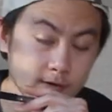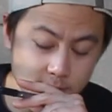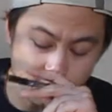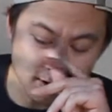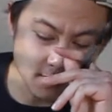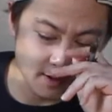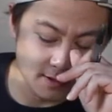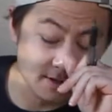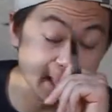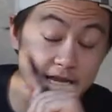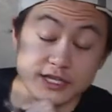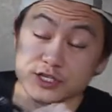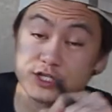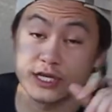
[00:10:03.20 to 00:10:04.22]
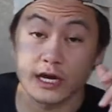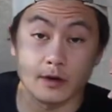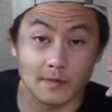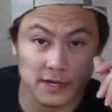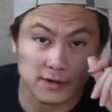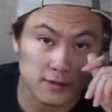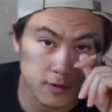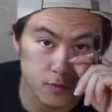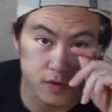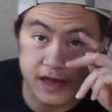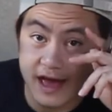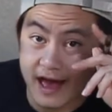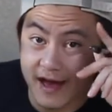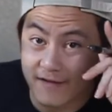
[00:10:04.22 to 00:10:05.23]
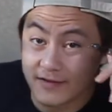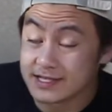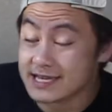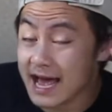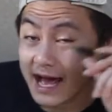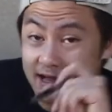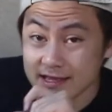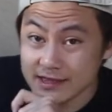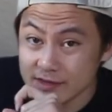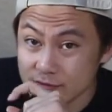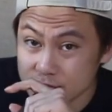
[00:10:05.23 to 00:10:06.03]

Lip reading: ladies and gentlemen, we have tallied the